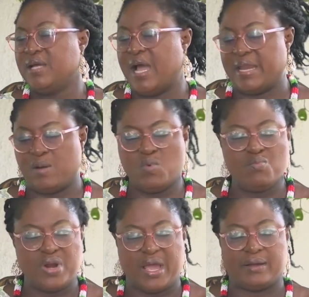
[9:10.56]
And
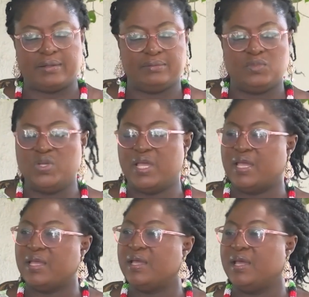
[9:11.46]
Amumbra, Muye,
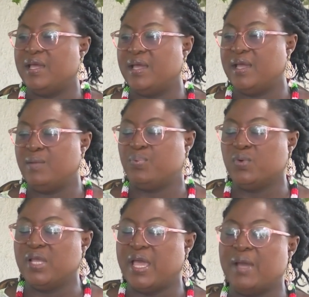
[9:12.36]

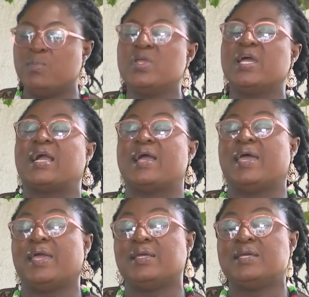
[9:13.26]
Pule, Muye,
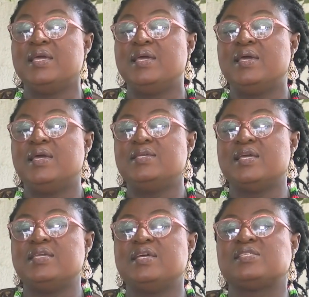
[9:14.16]

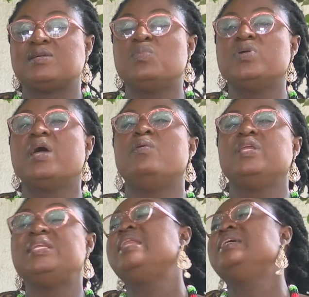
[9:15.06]
you see, Muye, we
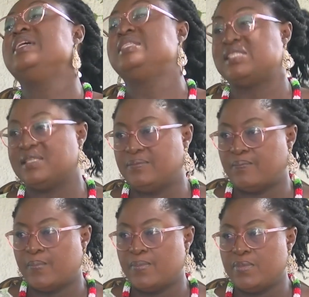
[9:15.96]
delegate.
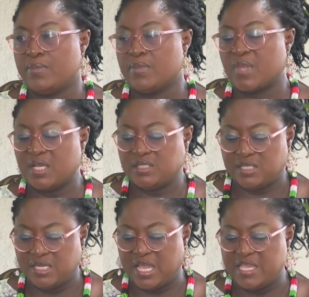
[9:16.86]
And to
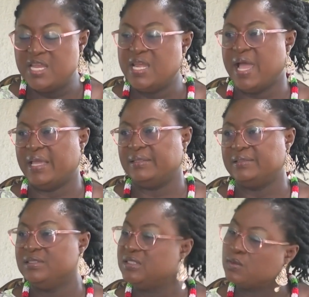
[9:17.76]
near Yin 9.
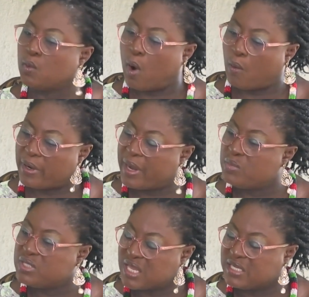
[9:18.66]
And to Kokona
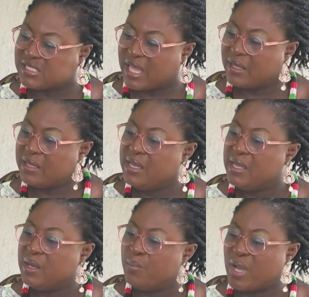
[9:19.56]
Bizan is a
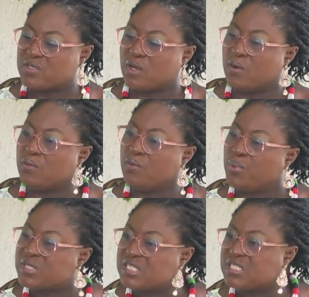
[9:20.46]
Bacho,
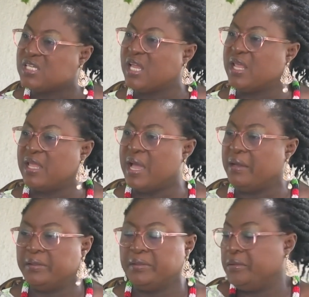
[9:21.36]
opposition, a day,
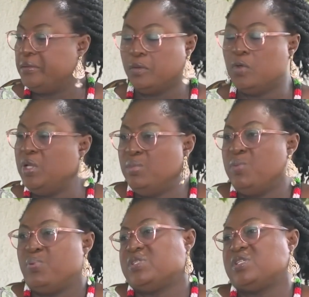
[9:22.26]
O Nimni
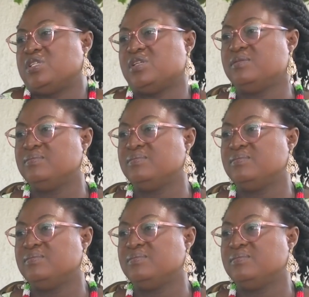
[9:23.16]
position.